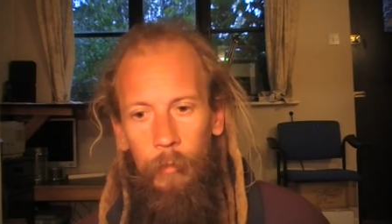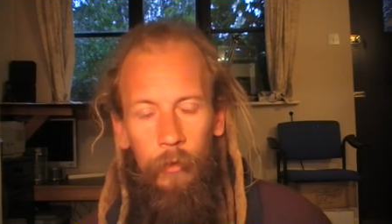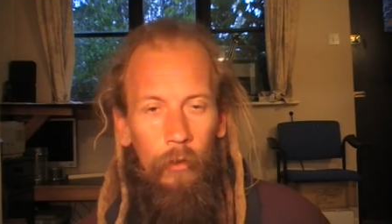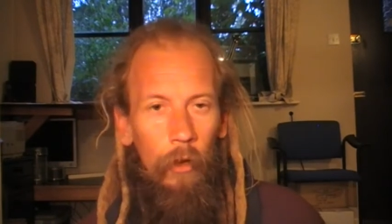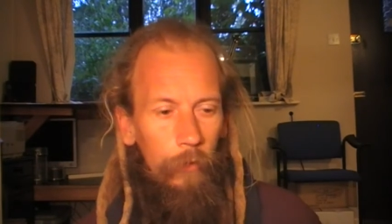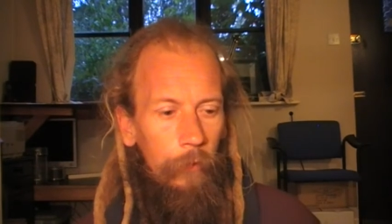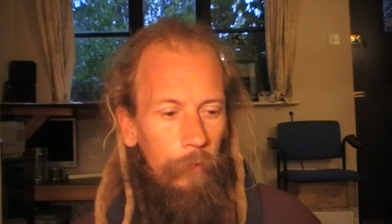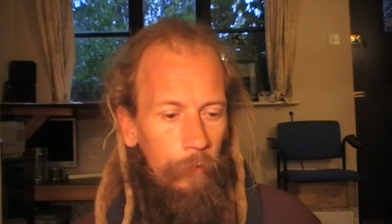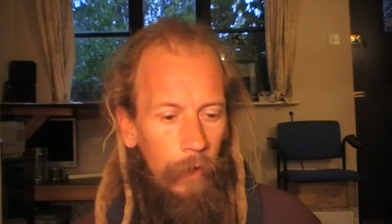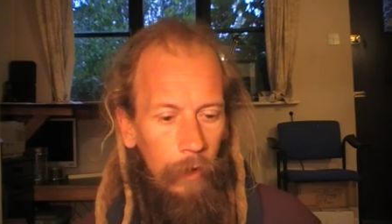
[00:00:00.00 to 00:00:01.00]
His dog
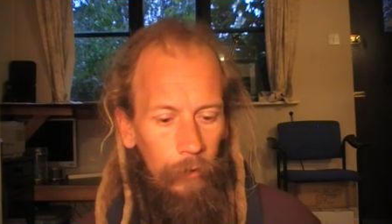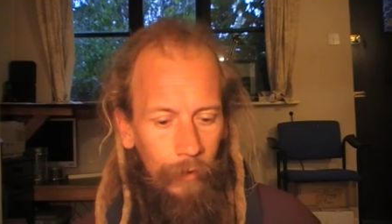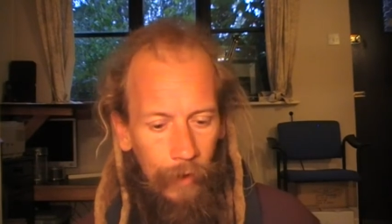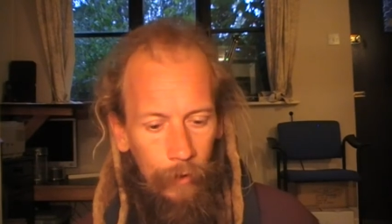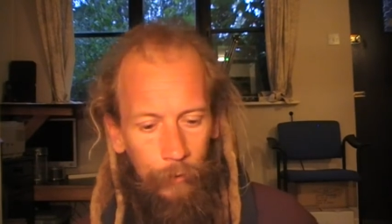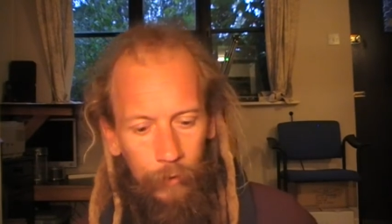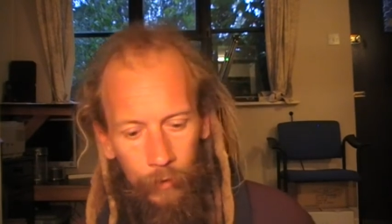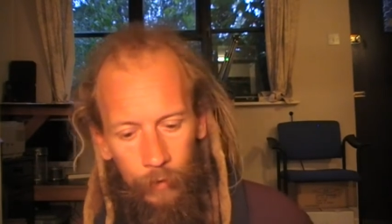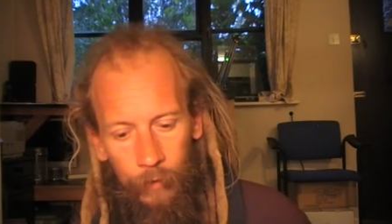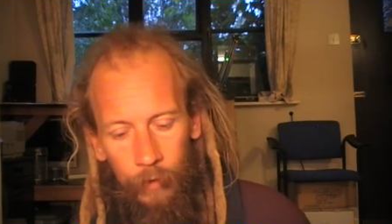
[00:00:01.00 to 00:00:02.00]
fell down
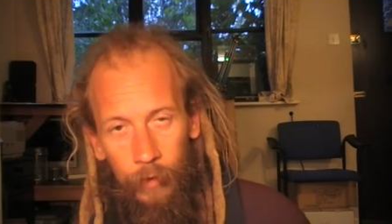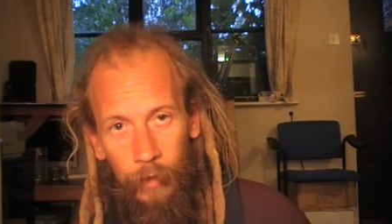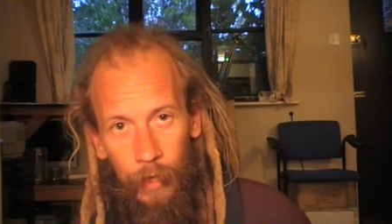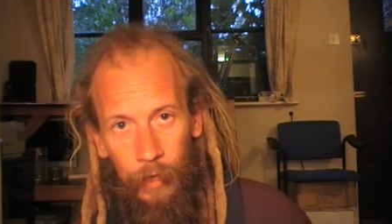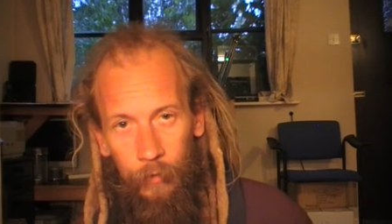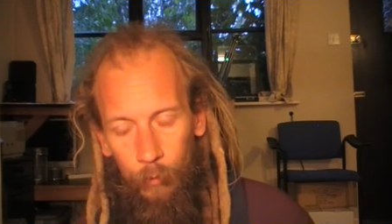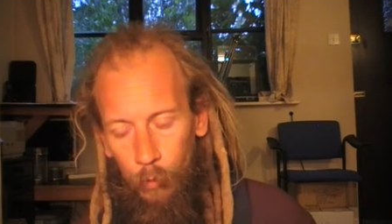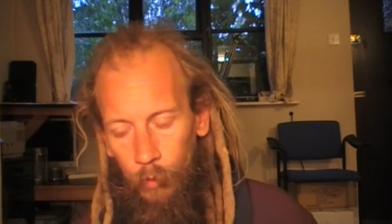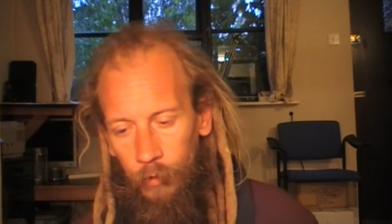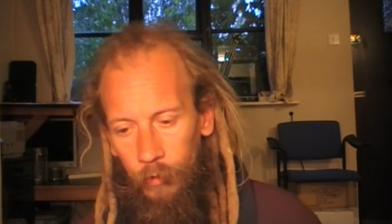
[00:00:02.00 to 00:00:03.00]
as he
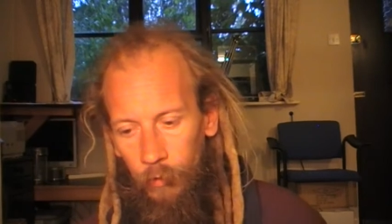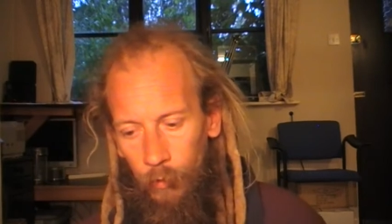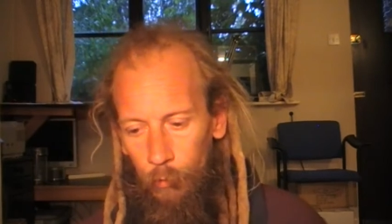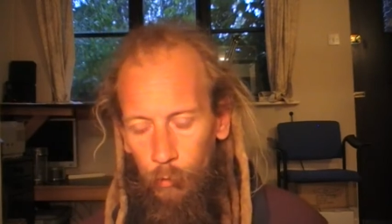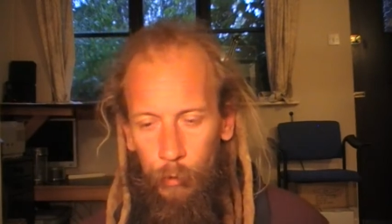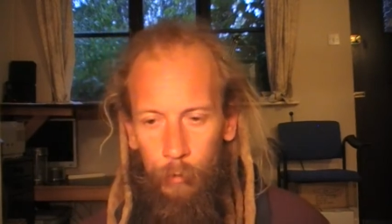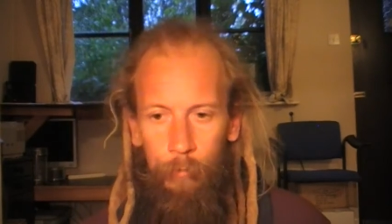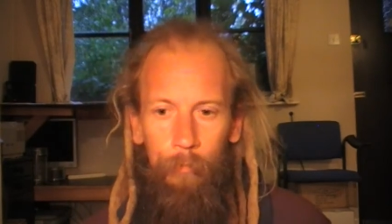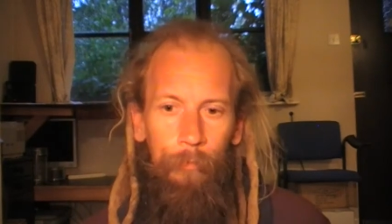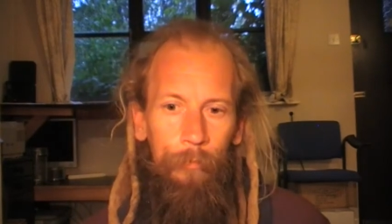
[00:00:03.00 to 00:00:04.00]
walked into the room.